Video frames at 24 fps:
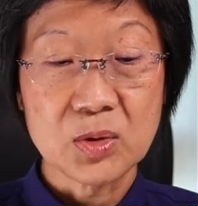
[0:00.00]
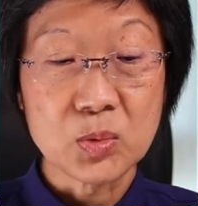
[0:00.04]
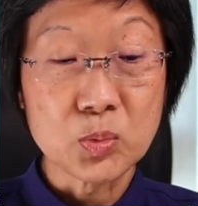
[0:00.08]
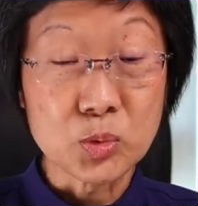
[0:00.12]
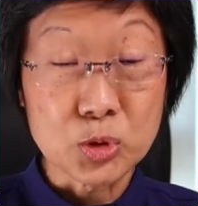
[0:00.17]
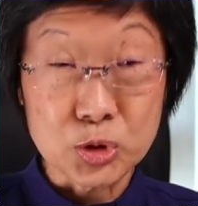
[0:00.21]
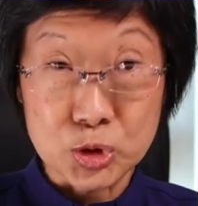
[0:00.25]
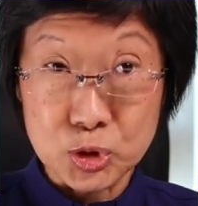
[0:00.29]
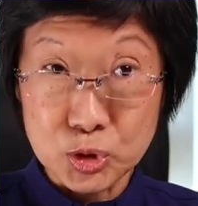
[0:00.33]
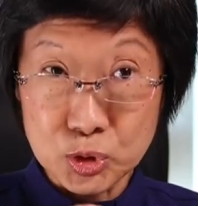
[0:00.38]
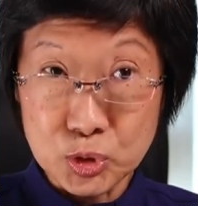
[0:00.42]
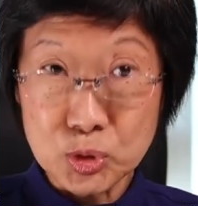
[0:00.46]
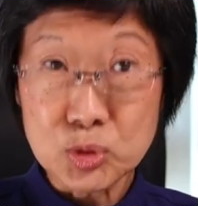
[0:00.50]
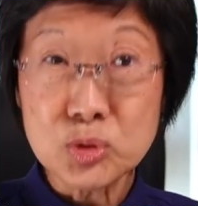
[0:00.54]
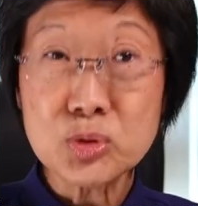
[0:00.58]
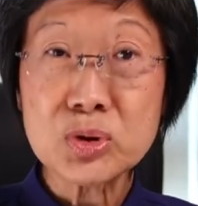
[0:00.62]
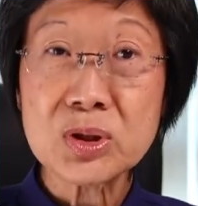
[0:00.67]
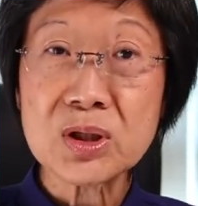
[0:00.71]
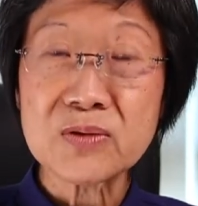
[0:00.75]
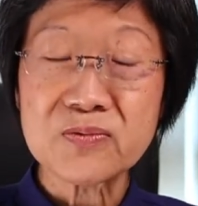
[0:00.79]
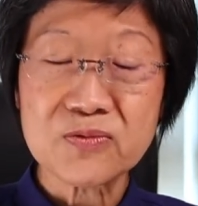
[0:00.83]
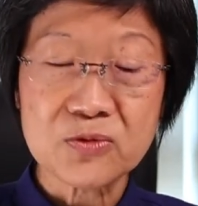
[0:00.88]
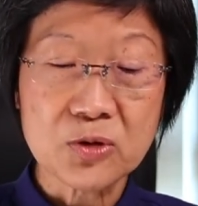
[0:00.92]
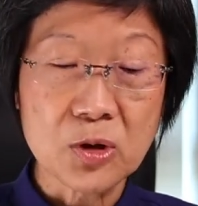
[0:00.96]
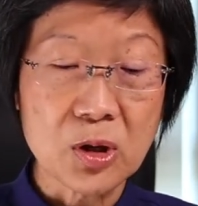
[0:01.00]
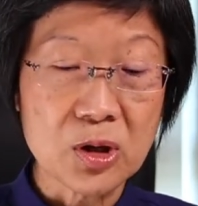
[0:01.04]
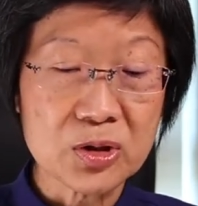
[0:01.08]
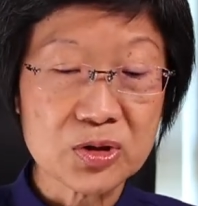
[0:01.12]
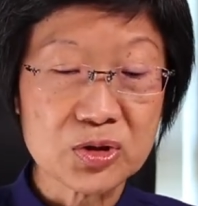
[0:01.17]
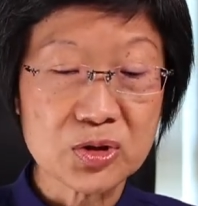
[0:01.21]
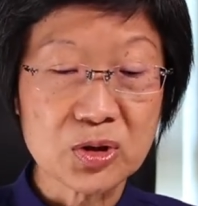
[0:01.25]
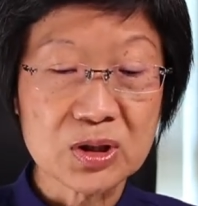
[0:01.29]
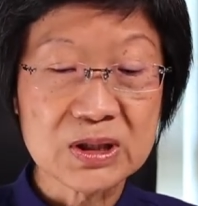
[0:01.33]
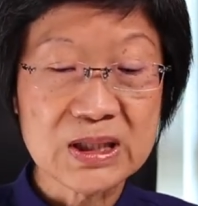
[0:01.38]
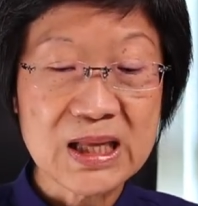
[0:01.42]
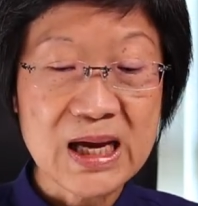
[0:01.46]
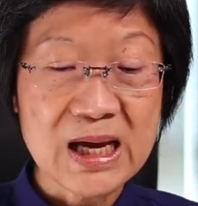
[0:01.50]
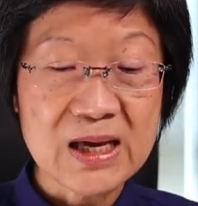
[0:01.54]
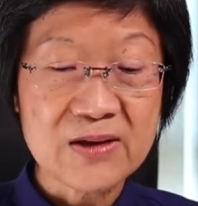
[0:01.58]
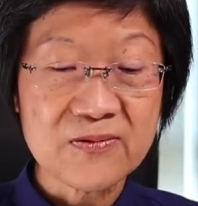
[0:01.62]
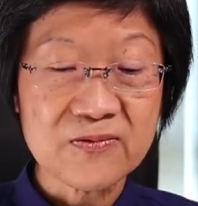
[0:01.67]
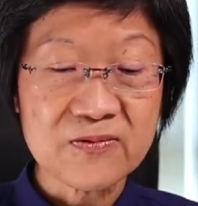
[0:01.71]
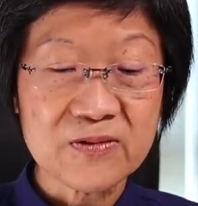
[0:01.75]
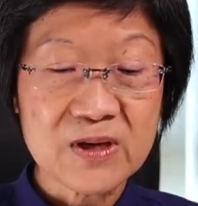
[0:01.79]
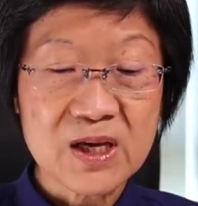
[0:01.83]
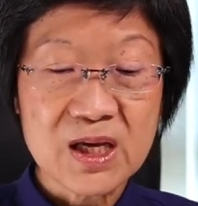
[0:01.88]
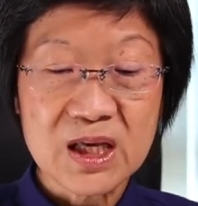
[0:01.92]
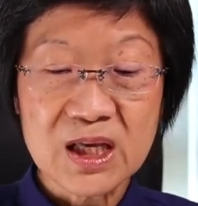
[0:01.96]
Would you give God your life
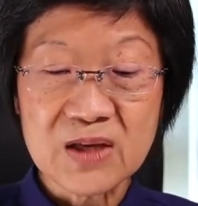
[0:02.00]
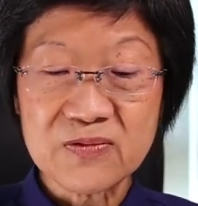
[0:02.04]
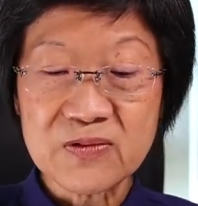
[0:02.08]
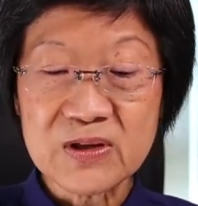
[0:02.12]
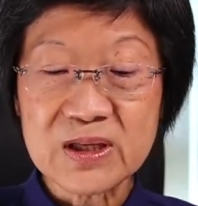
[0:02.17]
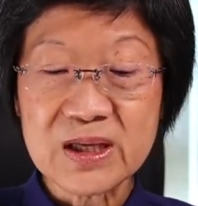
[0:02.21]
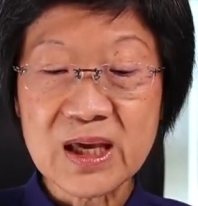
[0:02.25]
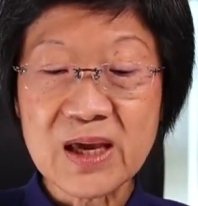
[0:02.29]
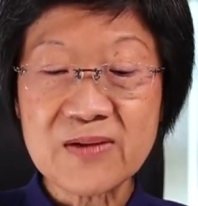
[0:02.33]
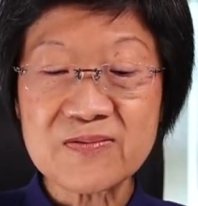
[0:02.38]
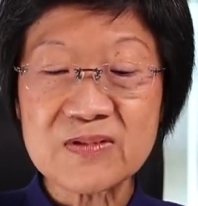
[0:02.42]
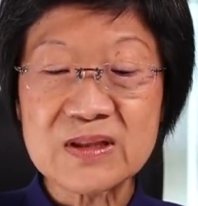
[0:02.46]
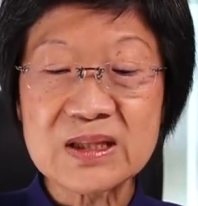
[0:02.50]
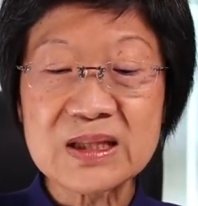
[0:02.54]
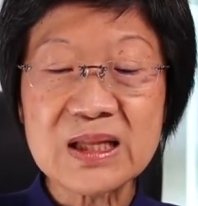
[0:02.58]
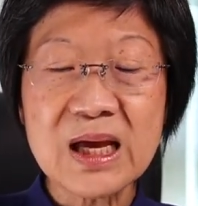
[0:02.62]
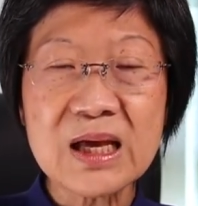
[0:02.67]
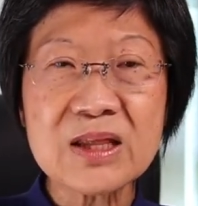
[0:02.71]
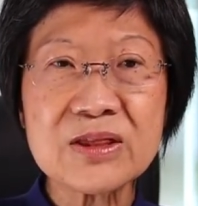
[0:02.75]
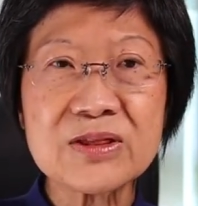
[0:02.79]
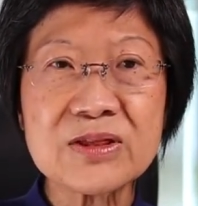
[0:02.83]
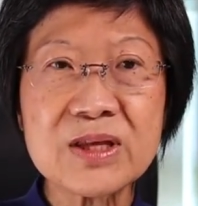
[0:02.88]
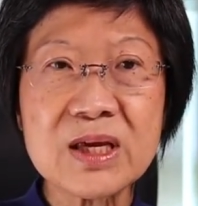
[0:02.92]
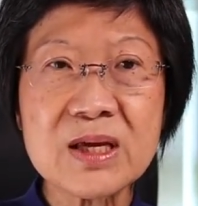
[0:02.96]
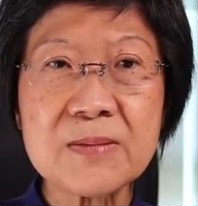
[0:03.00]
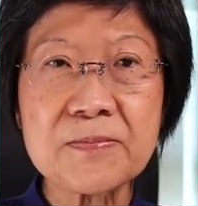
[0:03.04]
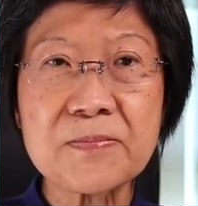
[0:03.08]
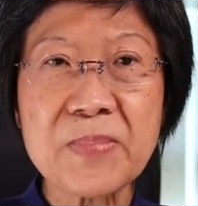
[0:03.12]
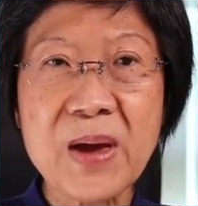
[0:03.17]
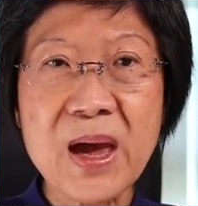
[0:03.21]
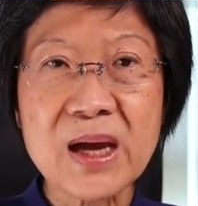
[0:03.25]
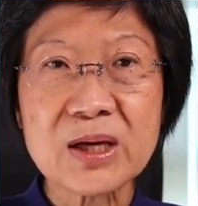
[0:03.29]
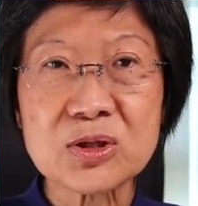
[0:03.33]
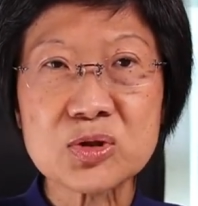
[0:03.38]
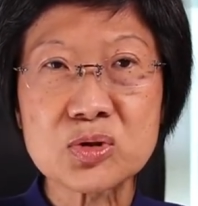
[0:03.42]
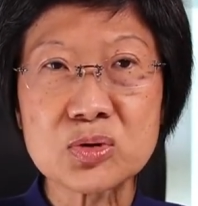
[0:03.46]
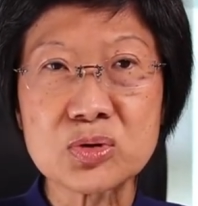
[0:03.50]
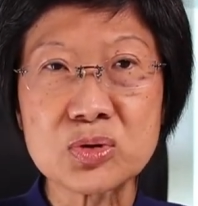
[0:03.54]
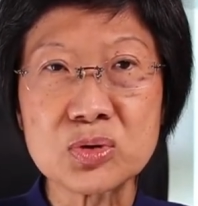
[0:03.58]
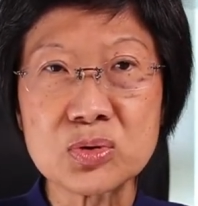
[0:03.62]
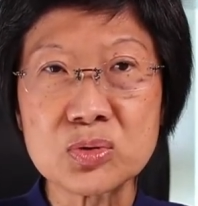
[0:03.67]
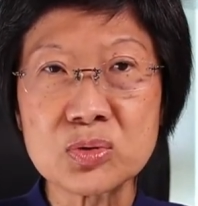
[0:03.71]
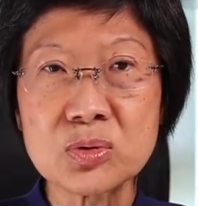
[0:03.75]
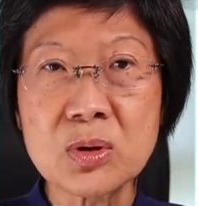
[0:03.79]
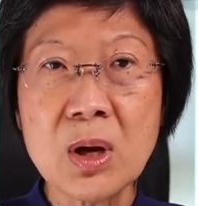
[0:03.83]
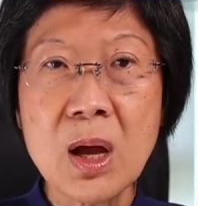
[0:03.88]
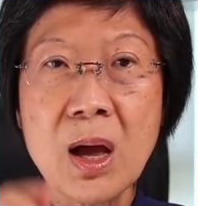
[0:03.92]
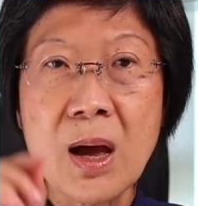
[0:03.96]
if He gave nothing back to
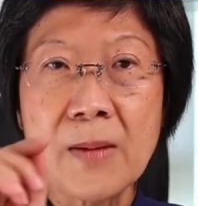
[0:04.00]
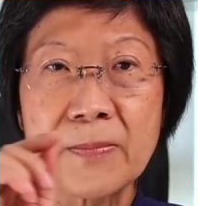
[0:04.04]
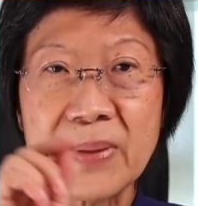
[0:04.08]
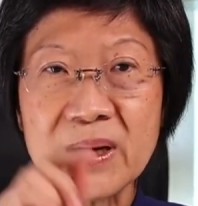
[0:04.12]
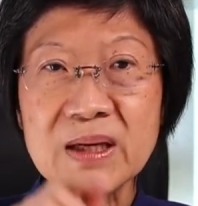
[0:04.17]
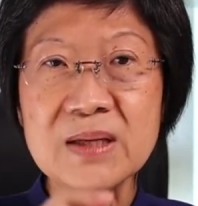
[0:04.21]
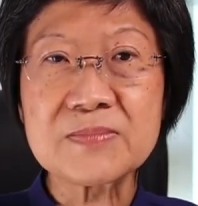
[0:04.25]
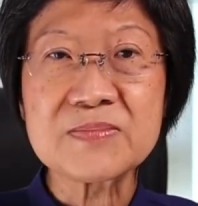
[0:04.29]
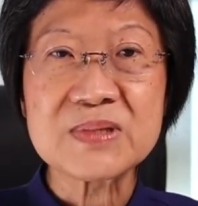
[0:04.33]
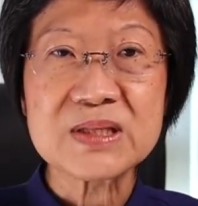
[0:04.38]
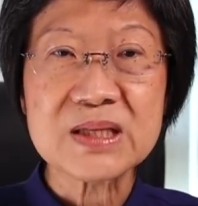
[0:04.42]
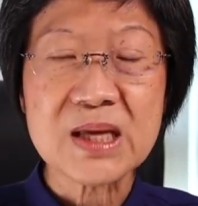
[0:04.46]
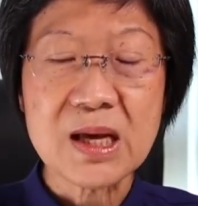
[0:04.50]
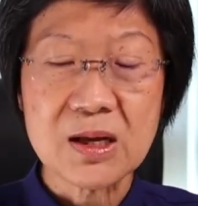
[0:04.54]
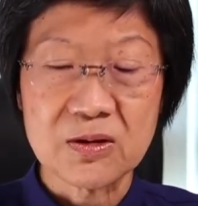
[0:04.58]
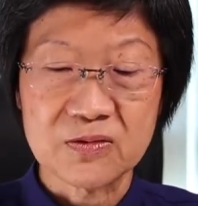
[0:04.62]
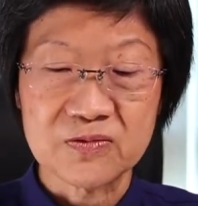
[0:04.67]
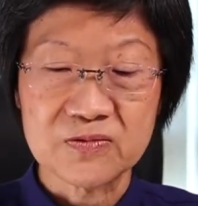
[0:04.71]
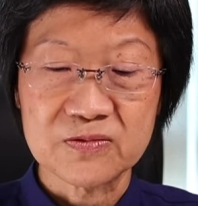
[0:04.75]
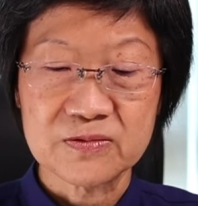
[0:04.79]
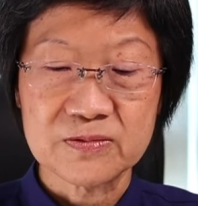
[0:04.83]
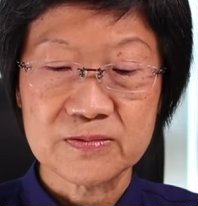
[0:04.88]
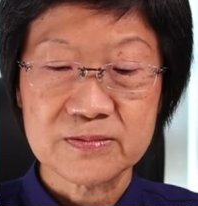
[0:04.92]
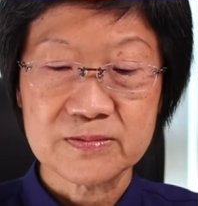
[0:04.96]
you but Himself?